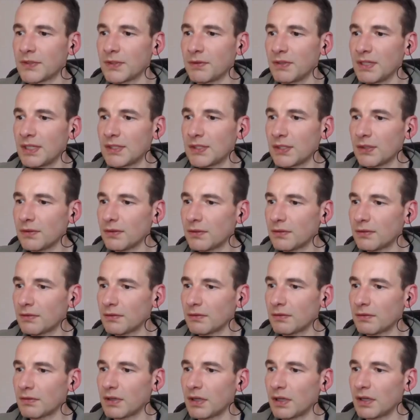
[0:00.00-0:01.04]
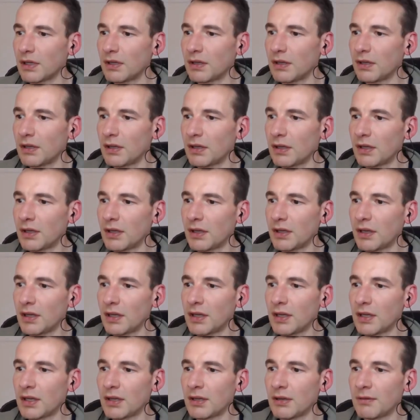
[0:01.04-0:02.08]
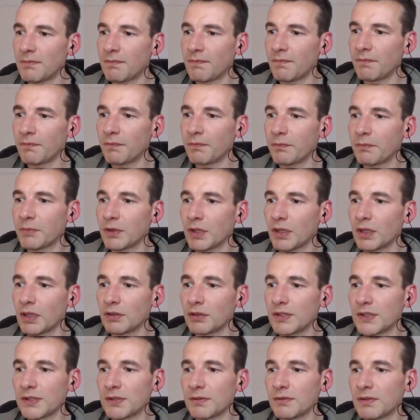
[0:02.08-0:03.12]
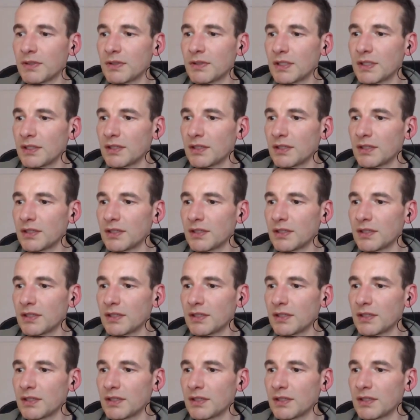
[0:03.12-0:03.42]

so Ezel, um, just.